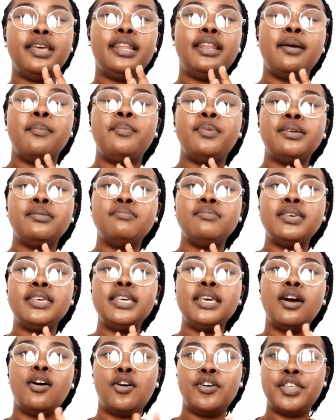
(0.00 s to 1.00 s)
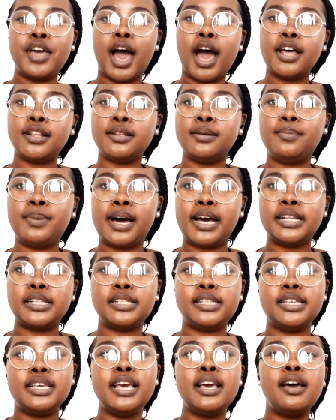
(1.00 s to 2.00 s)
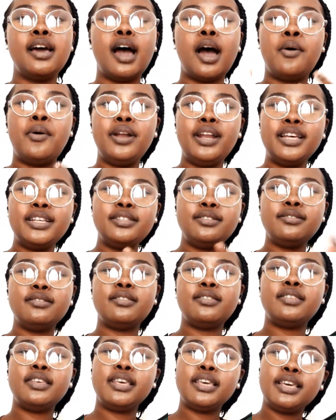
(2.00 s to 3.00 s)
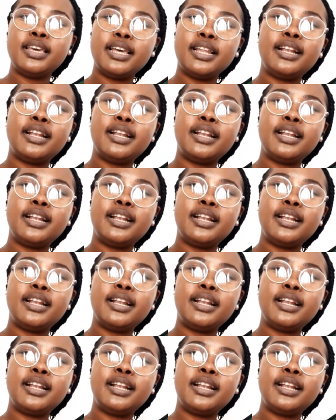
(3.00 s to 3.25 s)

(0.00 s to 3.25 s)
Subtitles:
either be me or the other party. I want us to think,